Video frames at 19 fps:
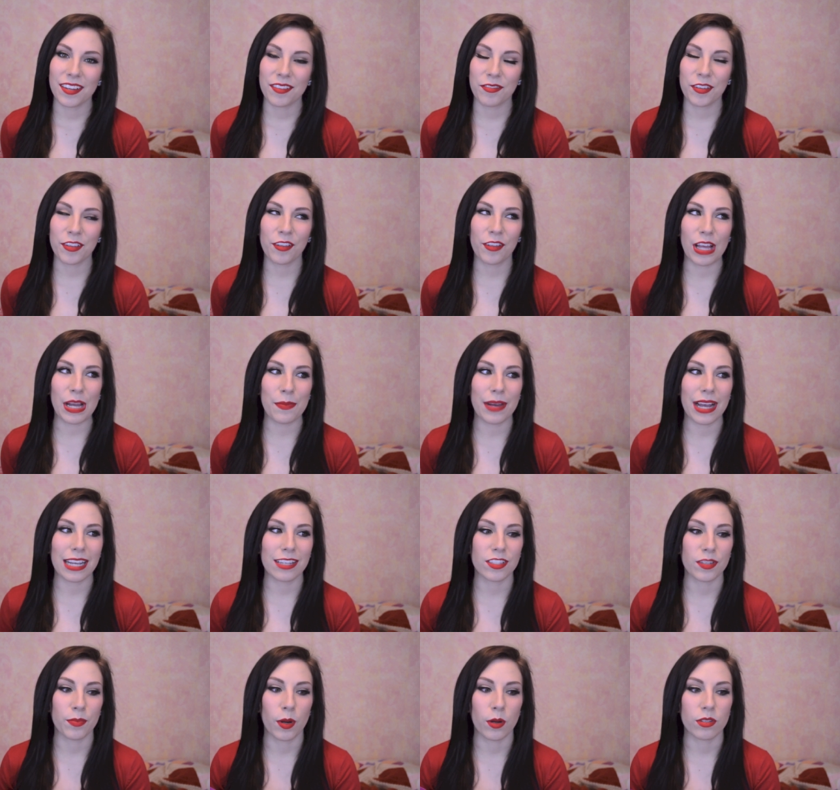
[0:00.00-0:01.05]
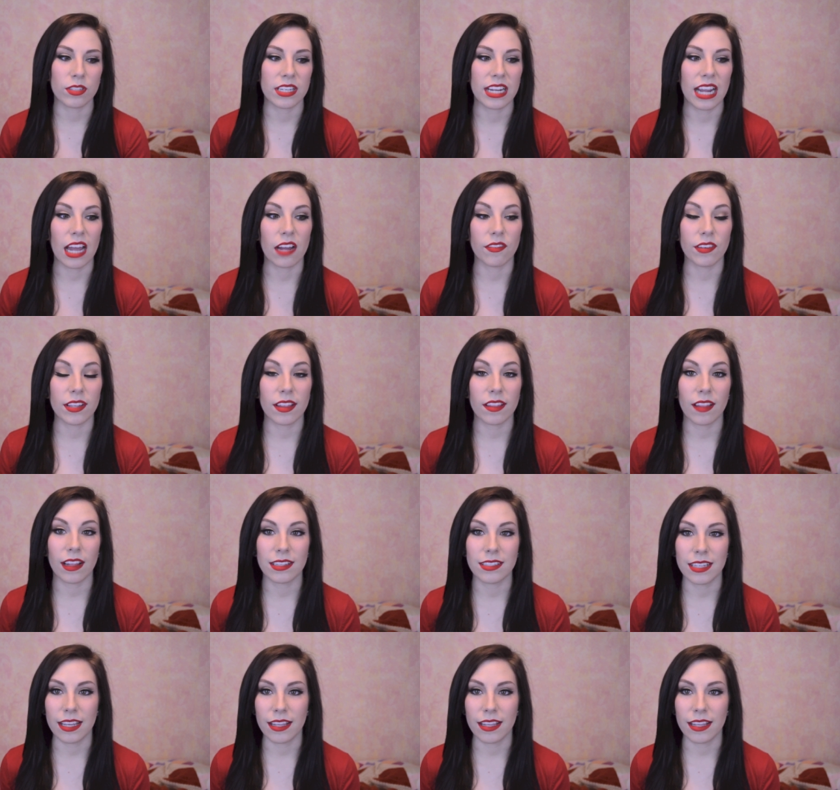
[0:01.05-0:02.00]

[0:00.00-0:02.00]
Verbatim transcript: For the glam bags, they're posting everything that's